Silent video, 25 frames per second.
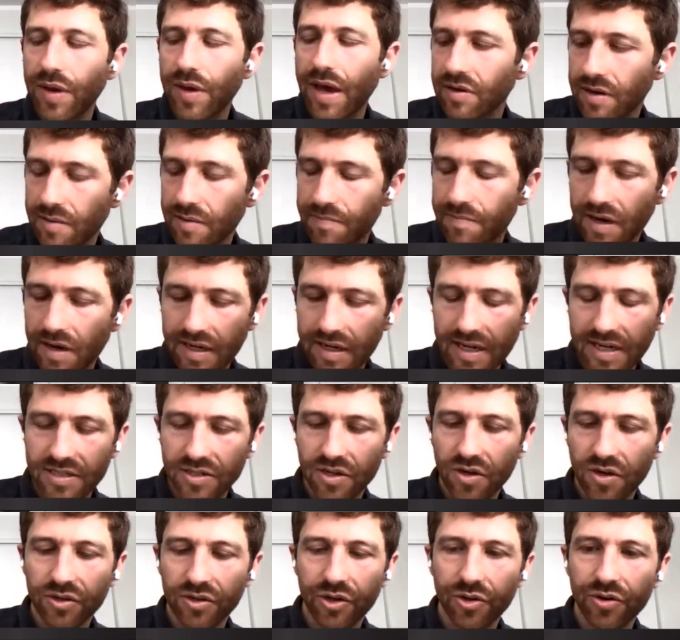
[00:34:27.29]
We have a, a
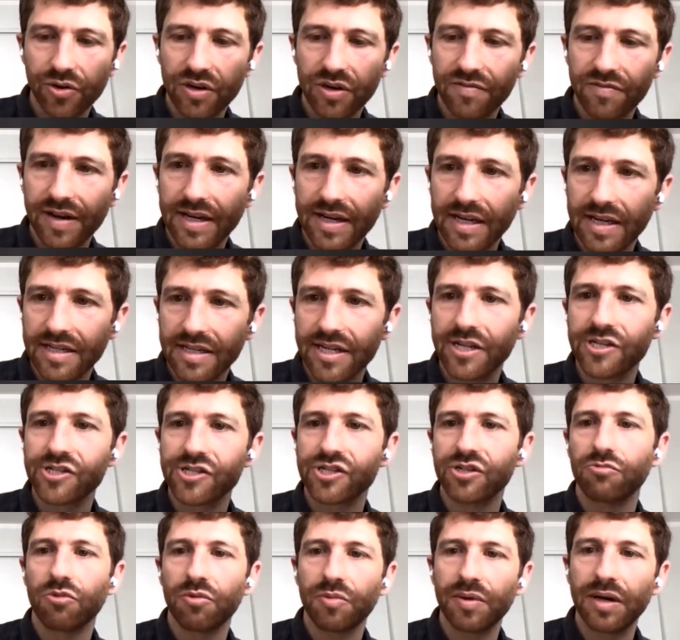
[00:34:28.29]
podcast called Your Undivided
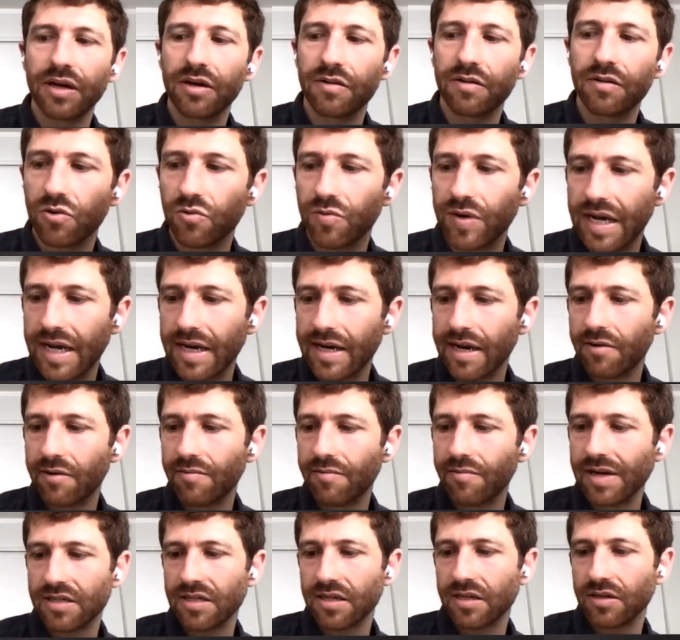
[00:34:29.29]
Attention, where we interview Renee
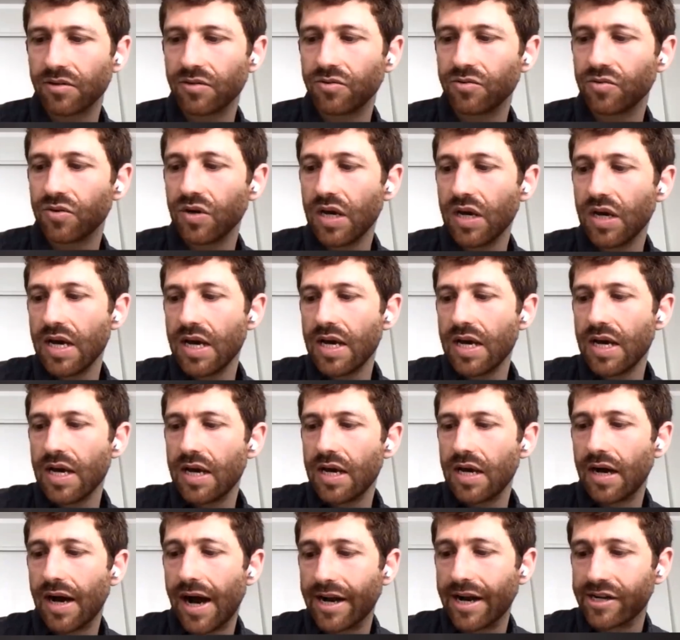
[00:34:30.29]
Diresta, who
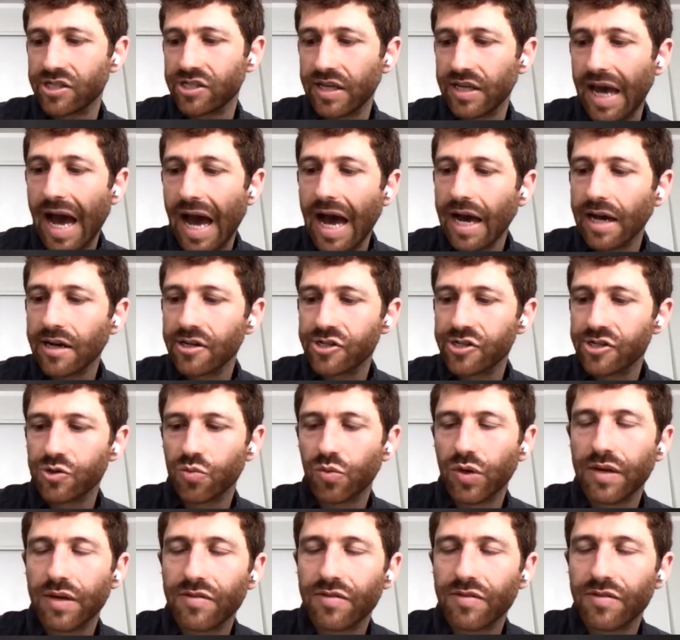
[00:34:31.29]
uh, actually had, she's
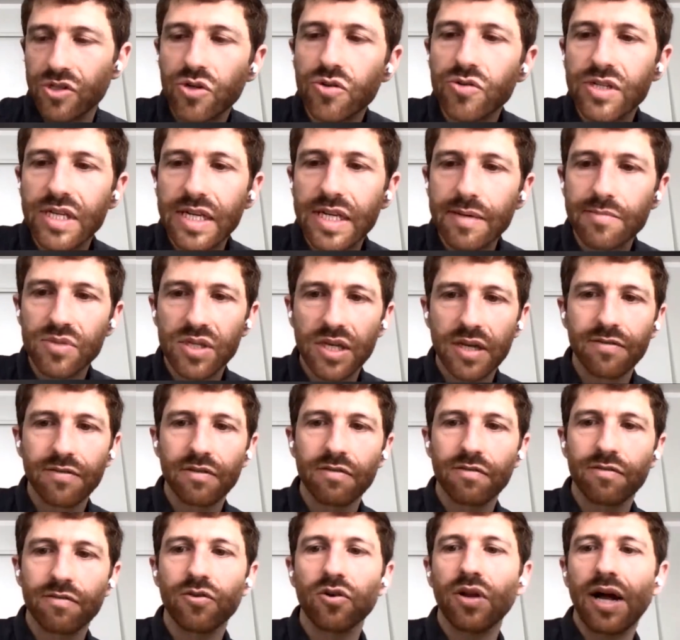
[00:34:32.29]
one of the two teams
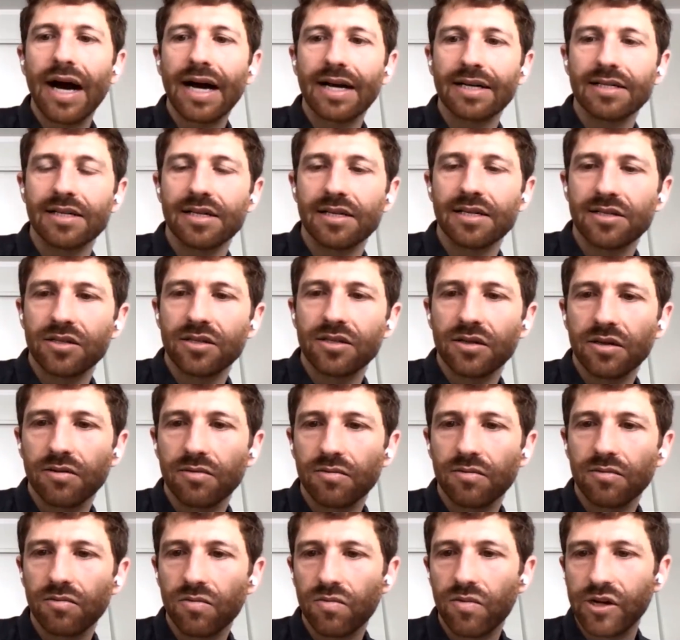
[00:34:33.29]
given full access
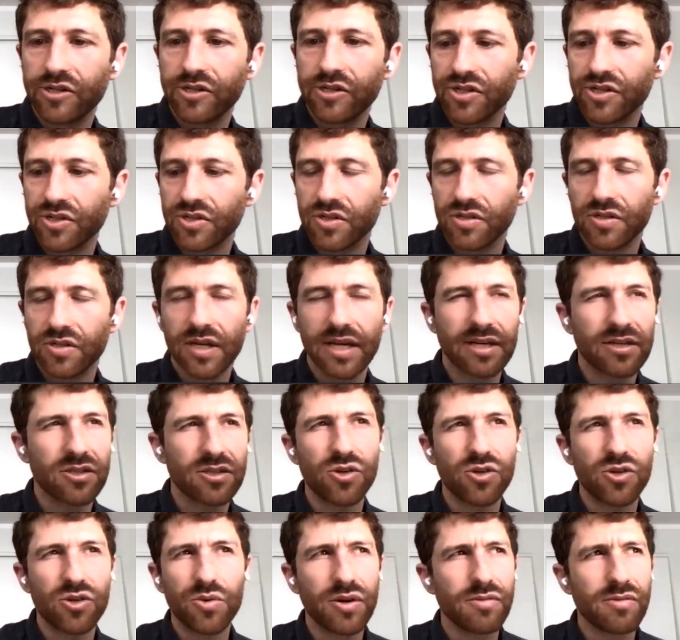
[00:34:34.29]
to Russia's like
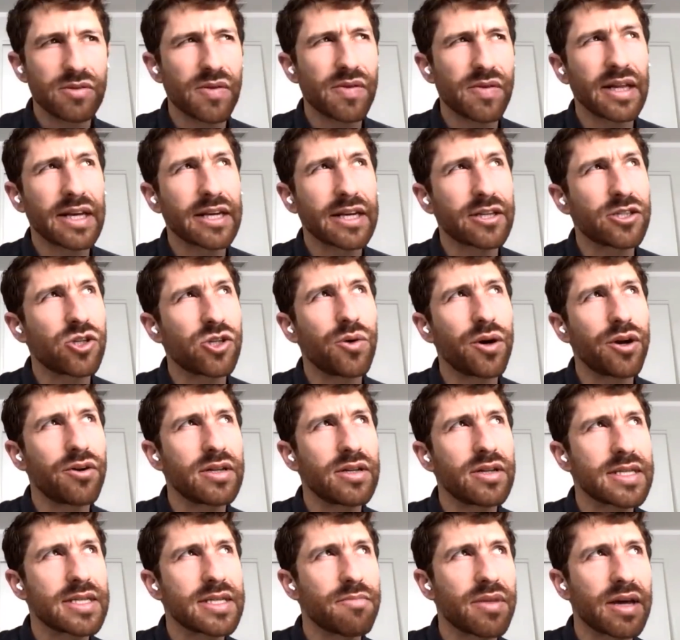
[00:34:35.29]
200 something like
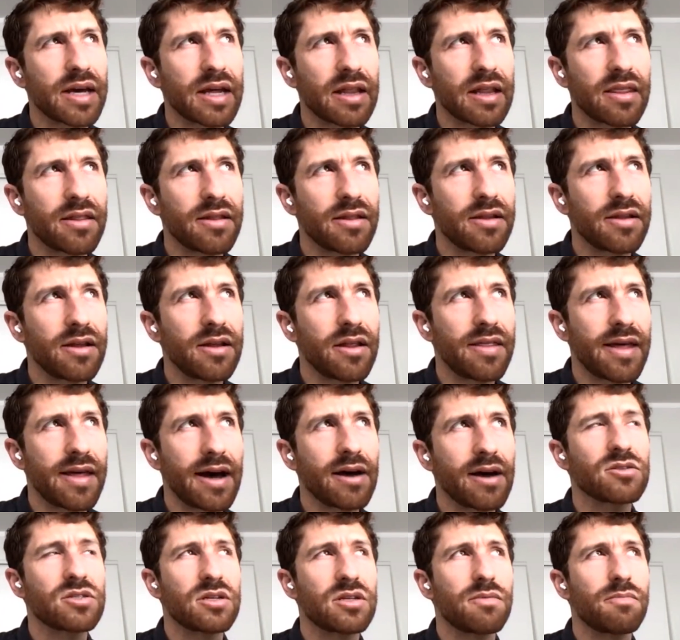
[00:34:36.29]
200 something
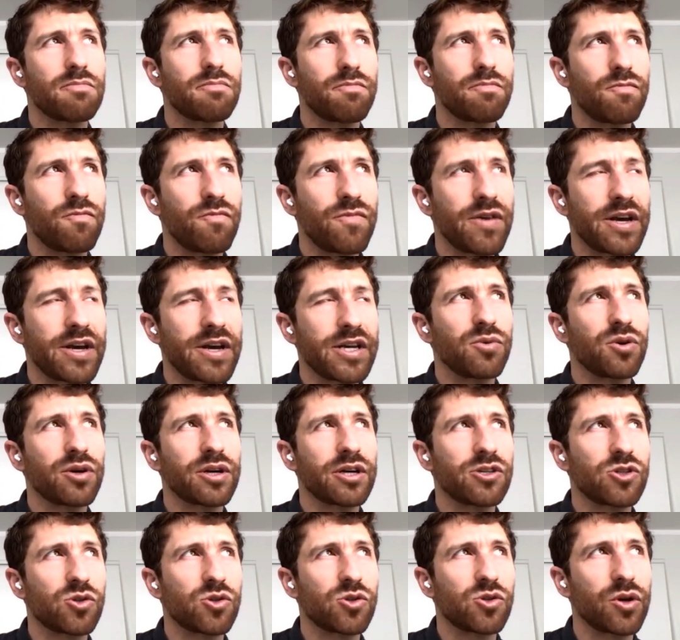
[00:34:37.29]
thousand Facebook
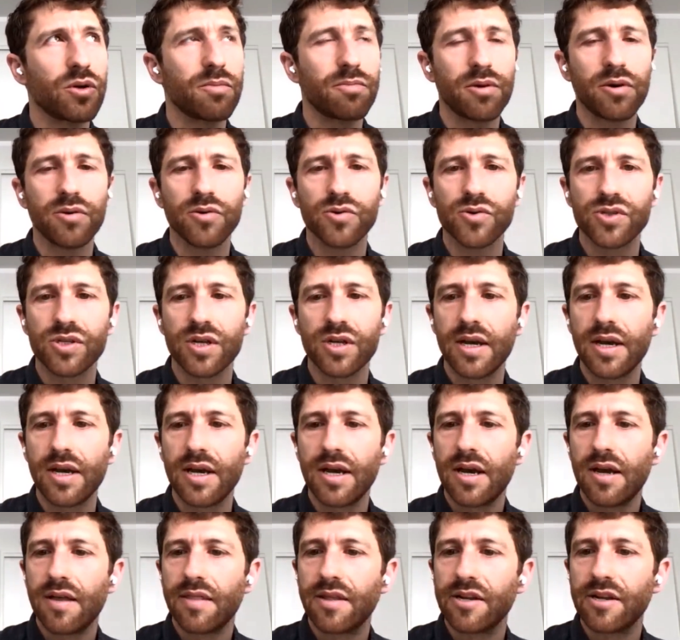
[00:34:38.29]
and Twitter posts
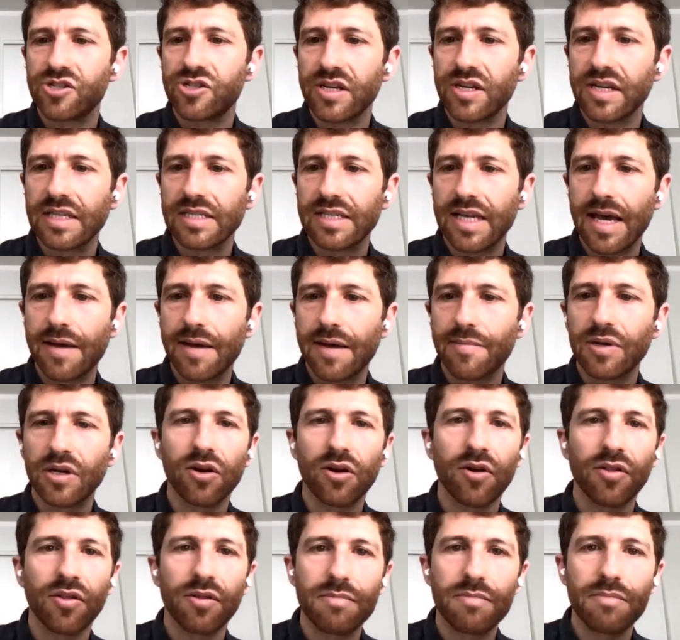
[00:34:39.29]
that she examined
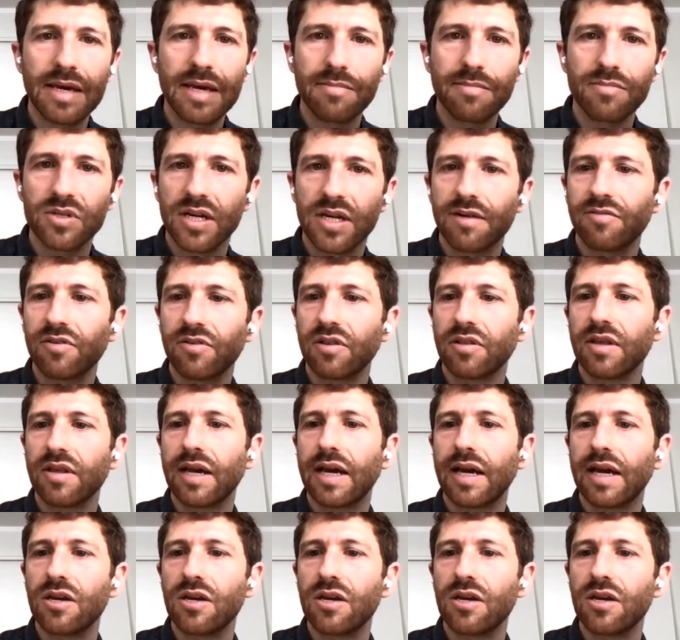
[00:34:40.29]
and all the memes and everything.